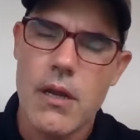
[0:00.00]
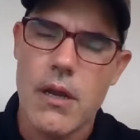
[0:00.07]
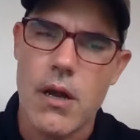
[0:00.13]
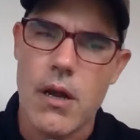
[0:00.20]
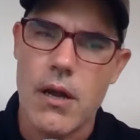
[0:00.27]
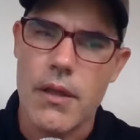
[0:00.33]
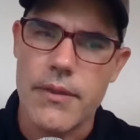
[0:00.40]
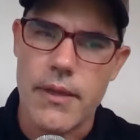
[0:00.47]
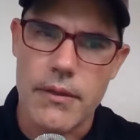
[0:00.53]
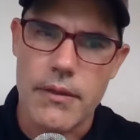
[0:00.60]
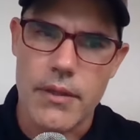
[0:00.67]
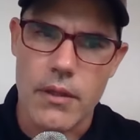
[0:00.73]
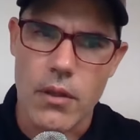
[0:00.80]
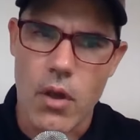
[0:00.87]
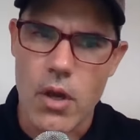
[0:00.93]

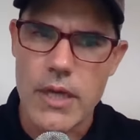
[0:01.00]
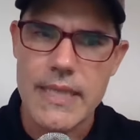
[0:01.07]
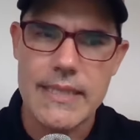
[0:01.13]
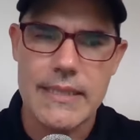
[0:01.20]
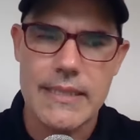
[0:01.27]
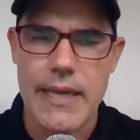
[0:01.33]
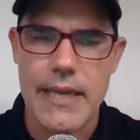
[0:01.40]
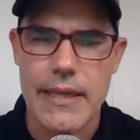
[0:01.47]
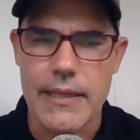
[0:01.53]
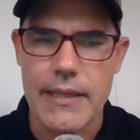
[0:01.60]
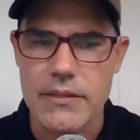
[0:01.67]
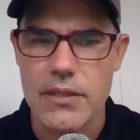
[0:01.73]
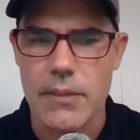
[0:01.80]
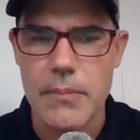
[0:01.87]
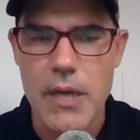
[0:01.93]
the longest day,
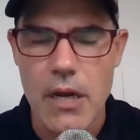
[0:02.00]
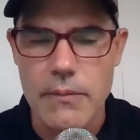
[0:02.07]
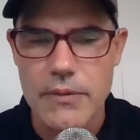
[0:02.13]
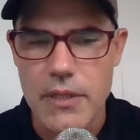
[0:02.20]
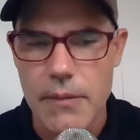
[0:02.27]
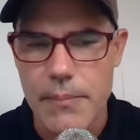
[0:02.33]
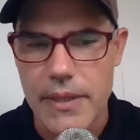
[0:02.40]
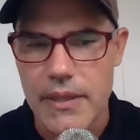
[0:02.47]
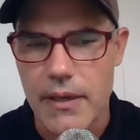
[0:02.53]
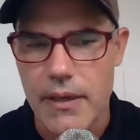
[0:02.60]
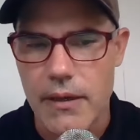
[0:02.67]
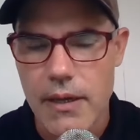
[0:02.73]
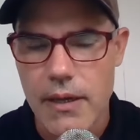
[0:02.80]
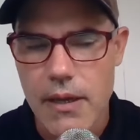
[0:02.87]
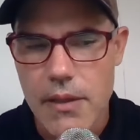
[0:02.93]
the sun comes up in
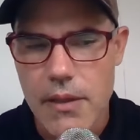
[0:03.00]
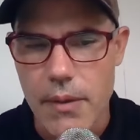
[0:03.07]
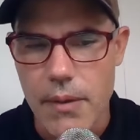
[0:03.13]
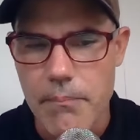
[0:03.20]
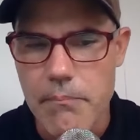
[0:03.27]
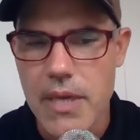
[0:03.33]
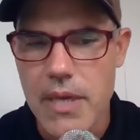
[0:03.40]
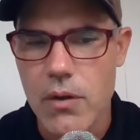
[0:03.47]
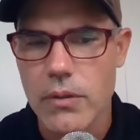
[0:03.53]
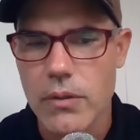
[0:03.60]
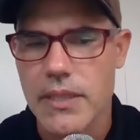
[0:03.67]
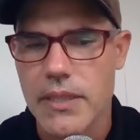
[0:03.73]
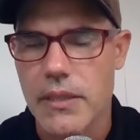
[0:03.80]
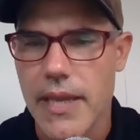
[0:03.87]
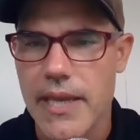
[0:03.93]
the middle
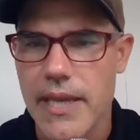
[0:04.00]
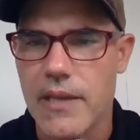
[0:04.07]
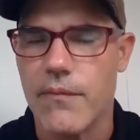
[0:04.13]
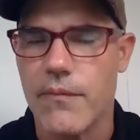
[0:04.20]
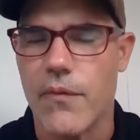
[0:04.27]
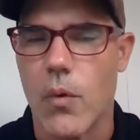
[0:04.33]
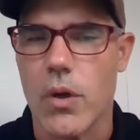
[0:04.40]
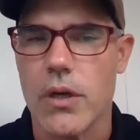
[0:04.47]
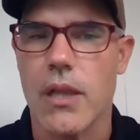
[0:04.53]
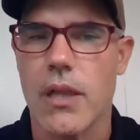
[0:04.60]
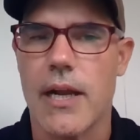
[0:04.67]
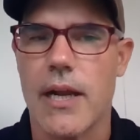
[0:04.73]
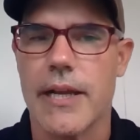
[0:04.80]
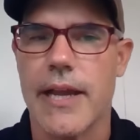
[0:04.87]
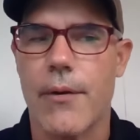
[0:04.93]
to late 4
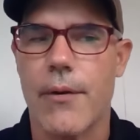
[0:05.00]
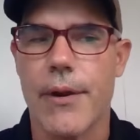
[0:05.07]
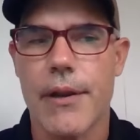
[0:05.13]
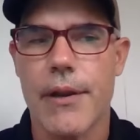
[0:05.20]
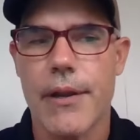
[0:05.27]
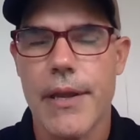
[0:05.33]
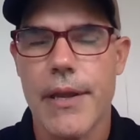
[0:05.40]
o'clock hour,